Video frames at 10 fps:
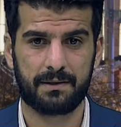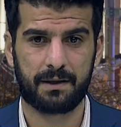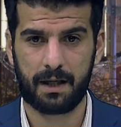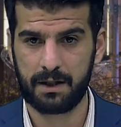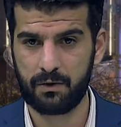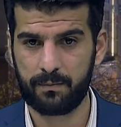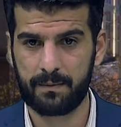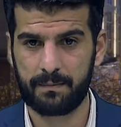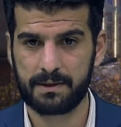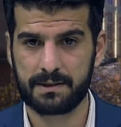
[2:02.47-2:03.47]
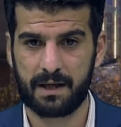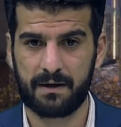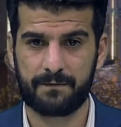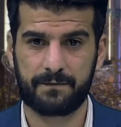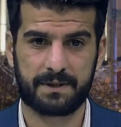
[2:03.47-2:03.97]
EU members
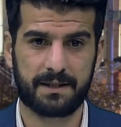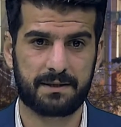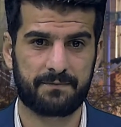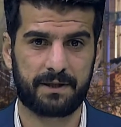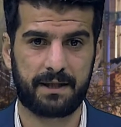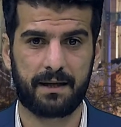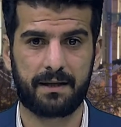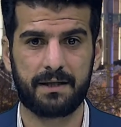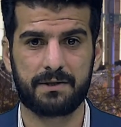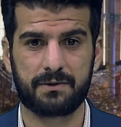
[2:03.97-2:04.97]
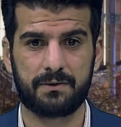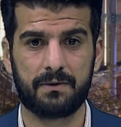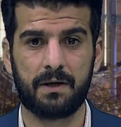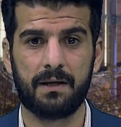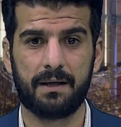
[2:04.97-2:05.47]
have tentatively agreed to